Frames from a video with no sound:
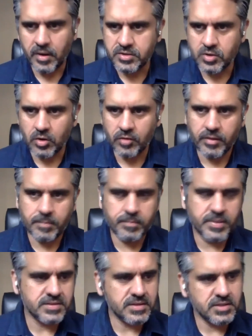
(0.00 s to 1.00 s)
sort of a
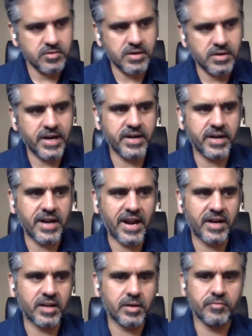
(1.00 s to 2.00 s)
business related
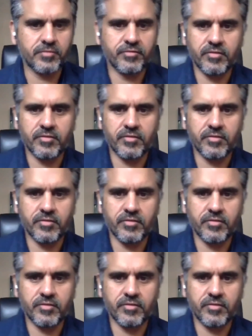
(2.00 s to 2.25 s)
item,